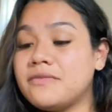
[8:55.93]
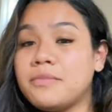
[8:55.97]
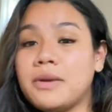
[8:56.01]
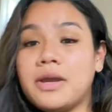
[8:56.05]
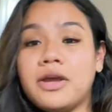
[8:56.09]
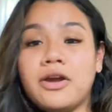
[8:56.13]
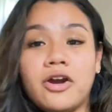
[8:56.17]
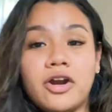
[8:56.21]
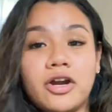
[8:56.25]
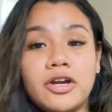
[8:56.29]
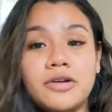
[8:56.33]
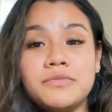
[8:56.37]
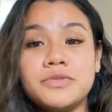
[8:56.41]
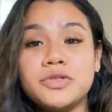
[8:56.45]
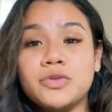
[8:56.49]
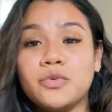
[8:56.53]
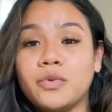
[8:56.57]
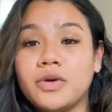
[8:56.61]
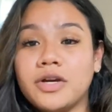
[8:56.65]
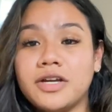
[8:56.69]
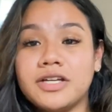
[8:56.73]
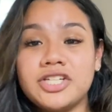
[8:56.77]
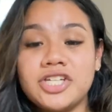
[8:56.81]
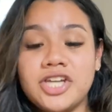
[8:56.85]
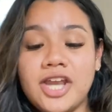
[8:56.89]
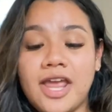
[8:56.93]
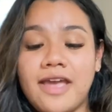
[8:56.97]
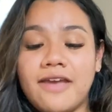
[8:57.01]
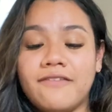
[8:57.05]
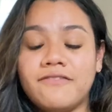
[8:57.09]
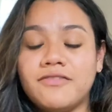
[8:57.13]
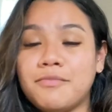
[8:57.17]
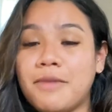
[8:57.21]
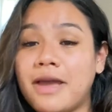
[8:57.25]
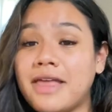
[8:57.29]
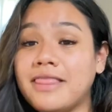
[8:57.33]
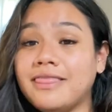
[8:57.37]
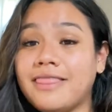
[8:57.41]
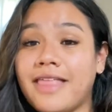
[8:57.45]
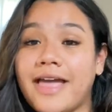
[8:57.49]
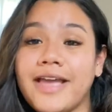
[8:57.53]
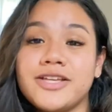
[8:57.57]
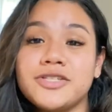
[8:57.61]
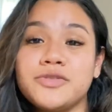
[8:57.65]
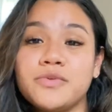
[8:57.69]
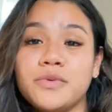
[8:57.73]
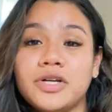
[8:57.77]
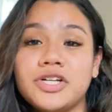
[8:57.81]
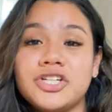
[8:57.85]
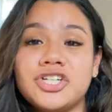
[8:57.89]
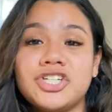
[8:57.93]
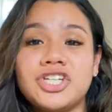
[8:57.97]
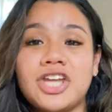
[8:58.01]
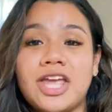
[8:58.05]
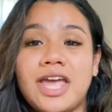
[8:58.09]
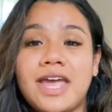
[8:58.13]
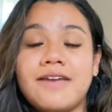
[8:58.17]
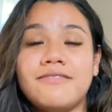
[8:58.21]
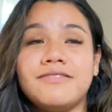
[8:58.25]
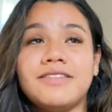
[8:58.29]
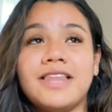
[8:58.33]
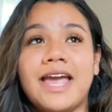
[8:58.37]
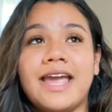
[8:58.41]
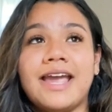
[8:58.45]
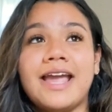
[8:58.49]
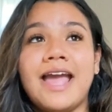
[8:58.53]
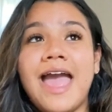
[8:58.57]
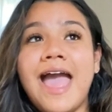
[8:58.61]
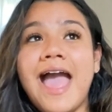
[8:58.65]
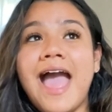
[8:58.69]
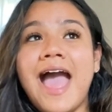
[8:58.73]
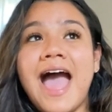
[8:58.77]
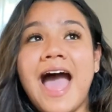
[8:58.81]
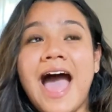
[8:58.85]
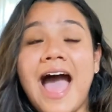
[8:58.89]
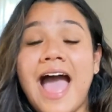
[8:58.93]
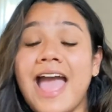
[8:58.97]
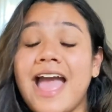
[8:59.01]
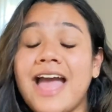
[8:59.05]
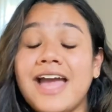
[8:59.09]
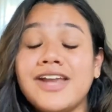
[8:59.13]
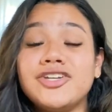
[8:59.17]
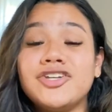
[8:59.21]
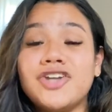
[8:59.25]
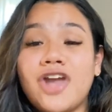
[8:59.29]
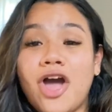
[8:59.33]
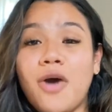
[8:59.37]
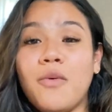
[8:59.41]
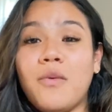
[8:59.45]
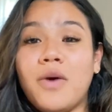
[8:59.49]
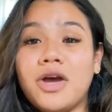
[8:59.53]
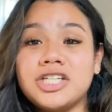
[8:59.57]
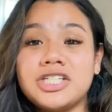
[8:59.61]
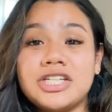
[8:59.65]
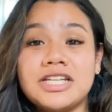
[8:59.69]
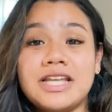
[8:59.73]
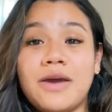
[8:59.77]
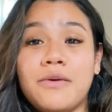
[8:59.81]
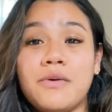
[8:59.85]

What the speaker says: my arms weren't shaved, my legs weren't shaved. Like, I had not washed it.